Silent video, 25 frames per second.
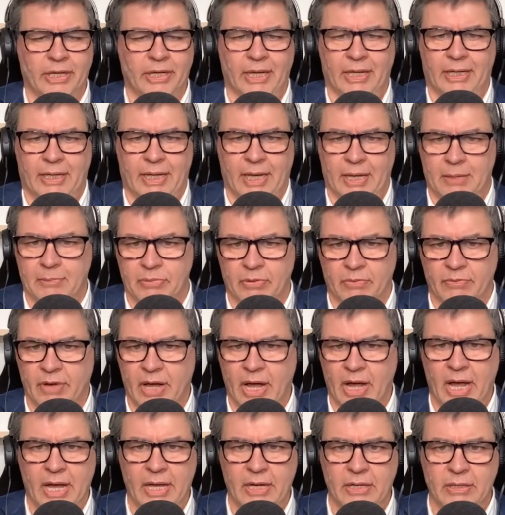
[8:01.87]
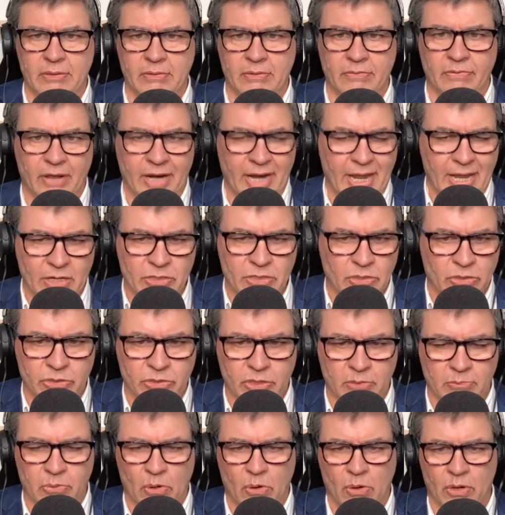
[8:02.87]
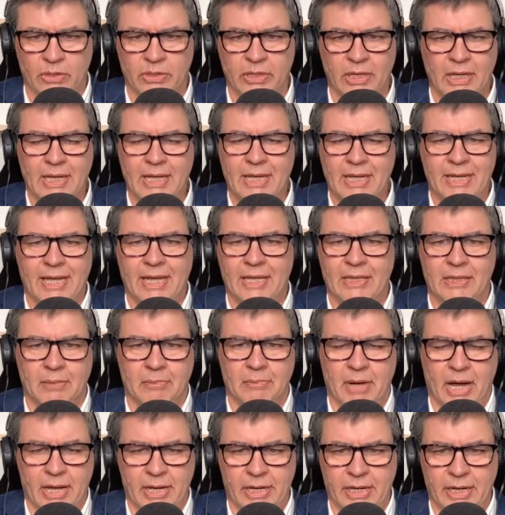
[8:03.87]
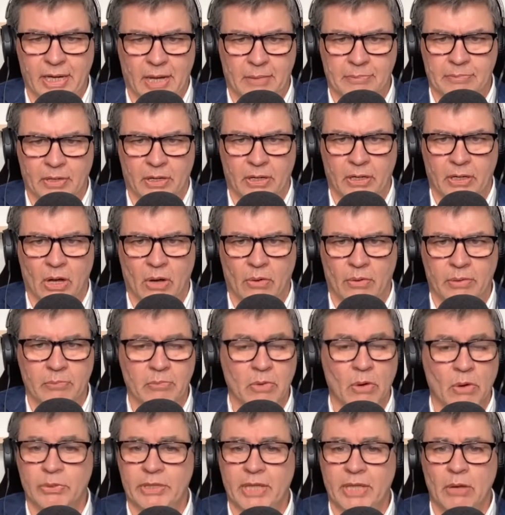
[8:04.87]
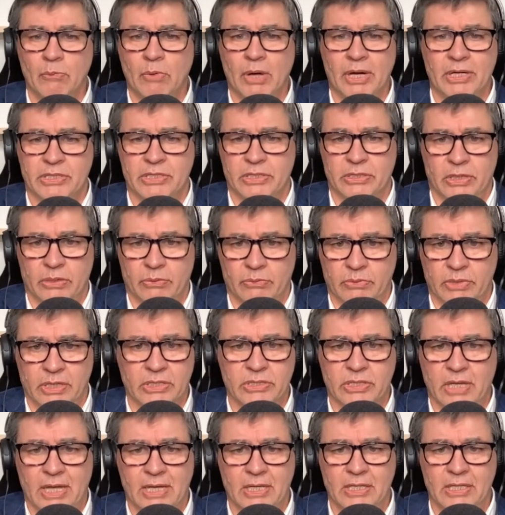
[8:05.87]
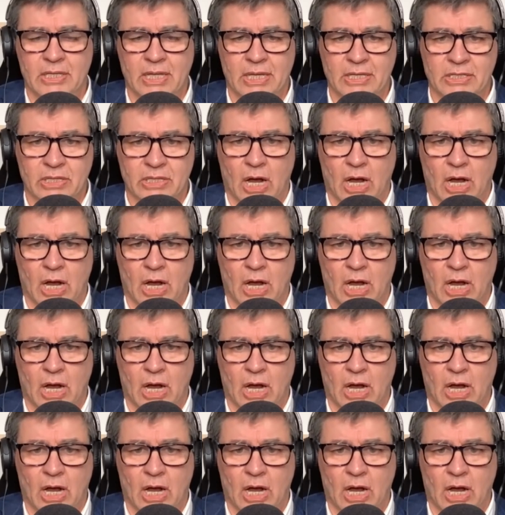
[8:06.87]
It can provide financial support, get the mining up and going. But then what does it do?